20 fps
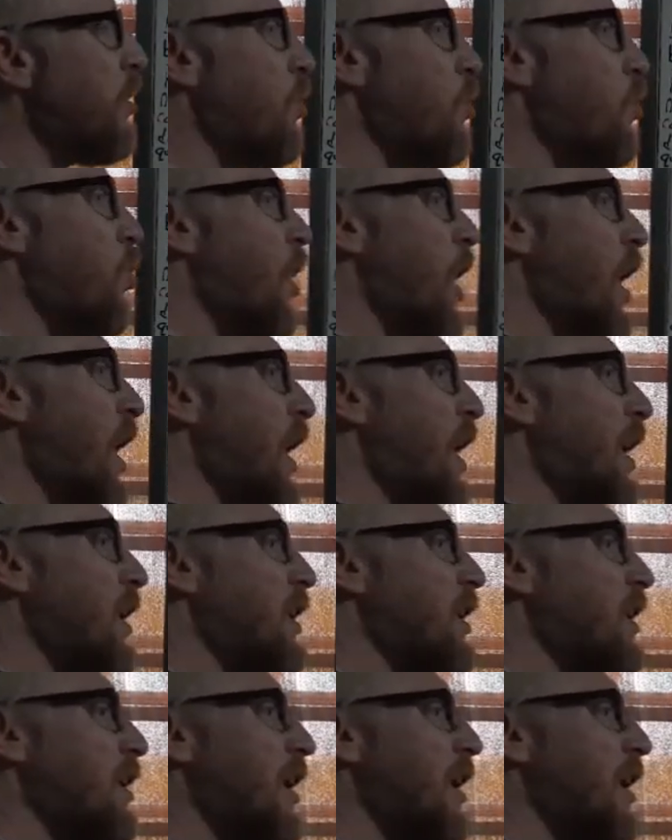the
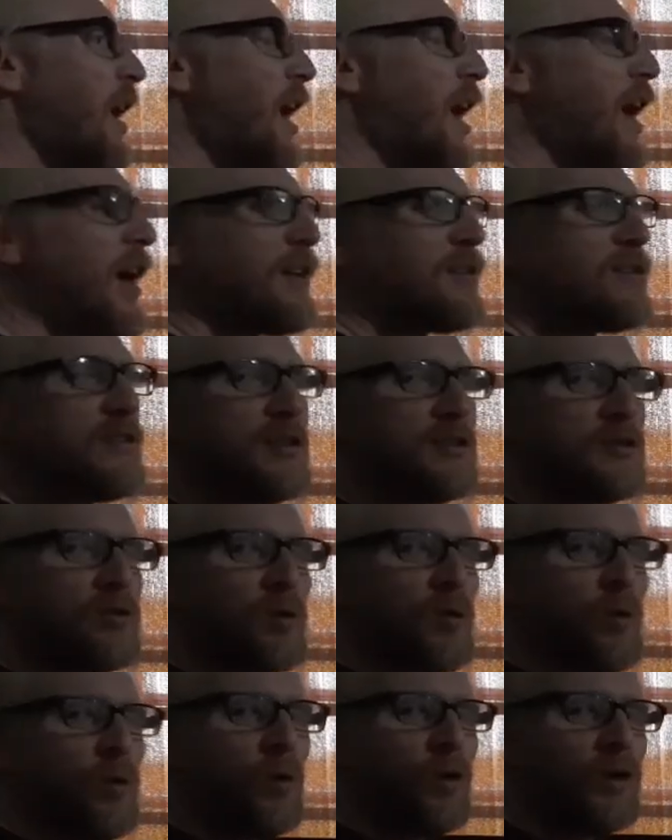y-axis
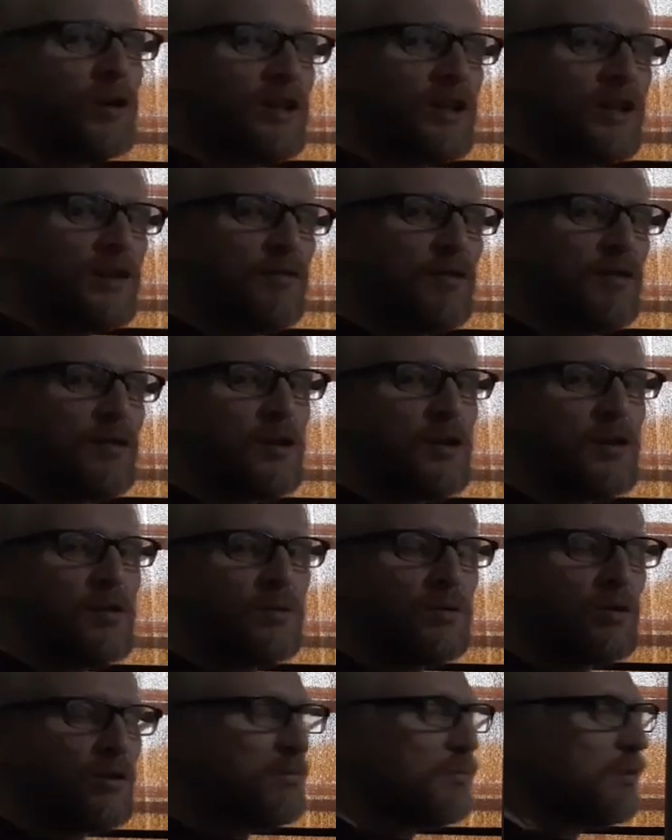or the
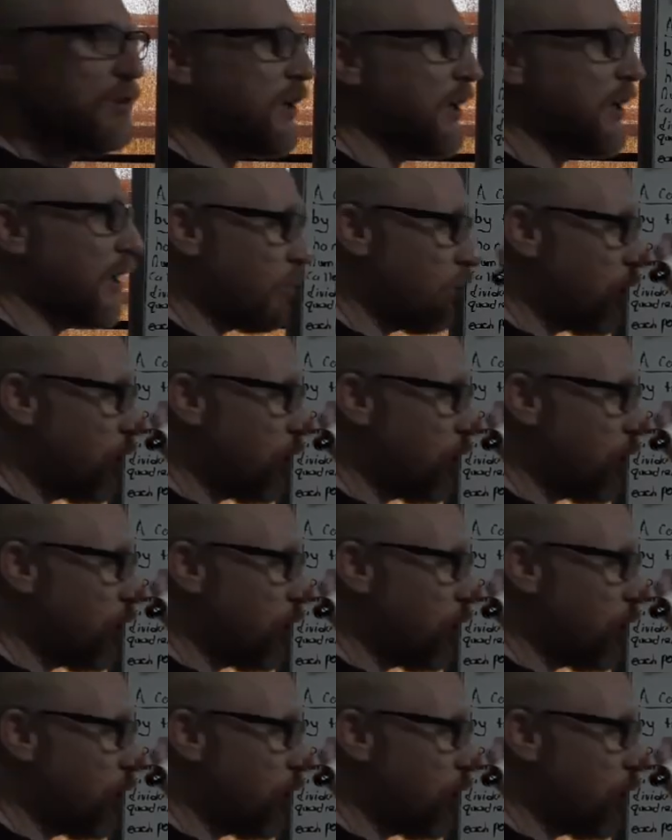vertical number line?